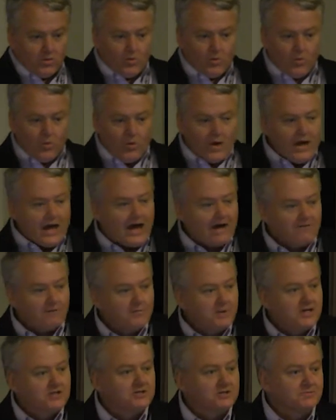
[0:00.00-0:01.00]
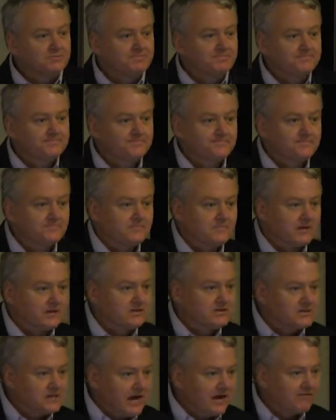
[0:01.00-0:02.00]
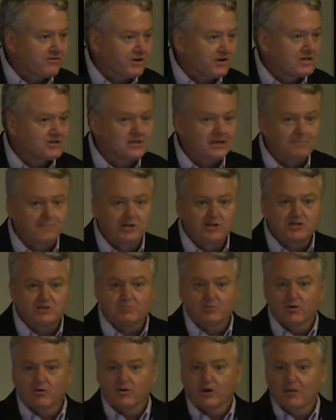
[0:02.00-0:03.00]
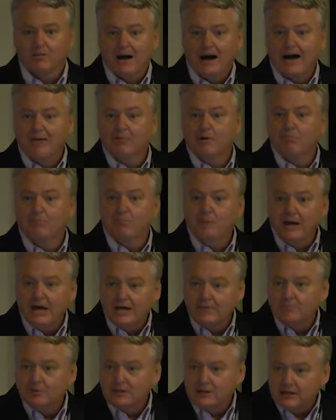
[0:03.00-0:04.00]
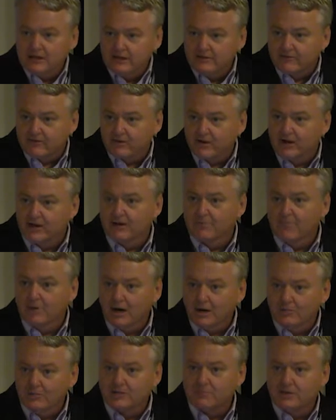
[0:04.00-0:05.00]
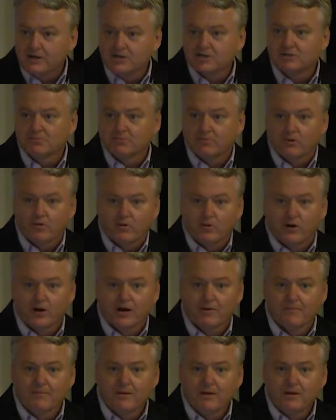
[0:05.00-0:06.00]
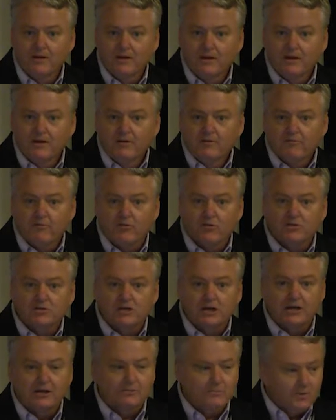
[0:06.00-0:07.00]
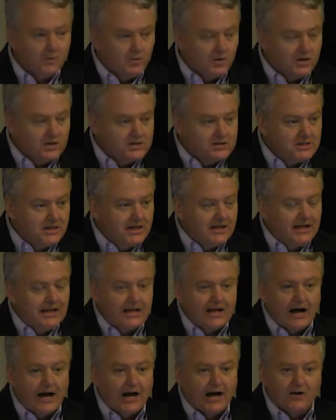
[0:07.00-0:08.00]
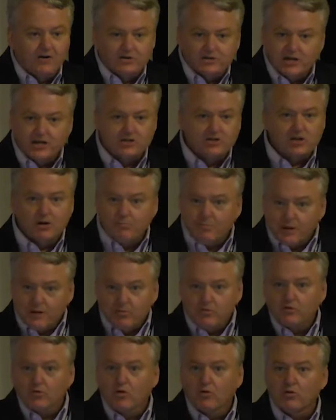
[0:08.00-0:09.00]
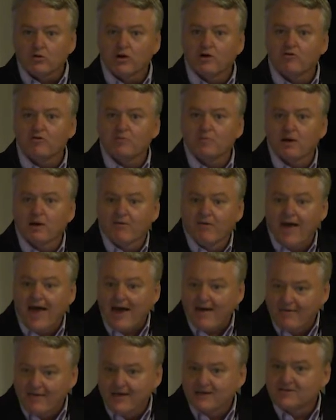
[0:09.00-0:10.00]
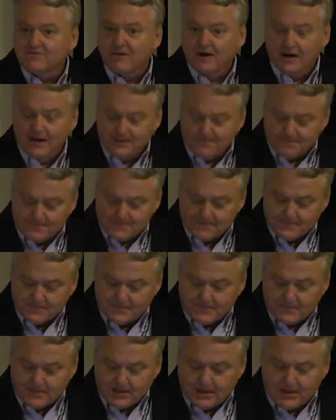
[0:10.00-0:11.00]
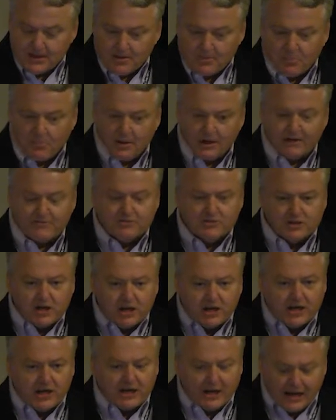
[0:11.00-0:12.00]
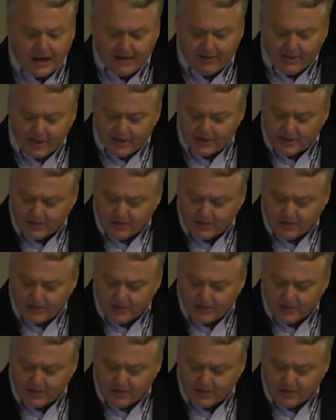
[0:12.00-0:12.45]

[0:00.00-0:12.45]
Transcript: We have a pension, South Carolina State Pension Program. I am a big believer in the public pension program for state employees. I understand some people don't agree with me on that, and that's fine but I've studied and I think it's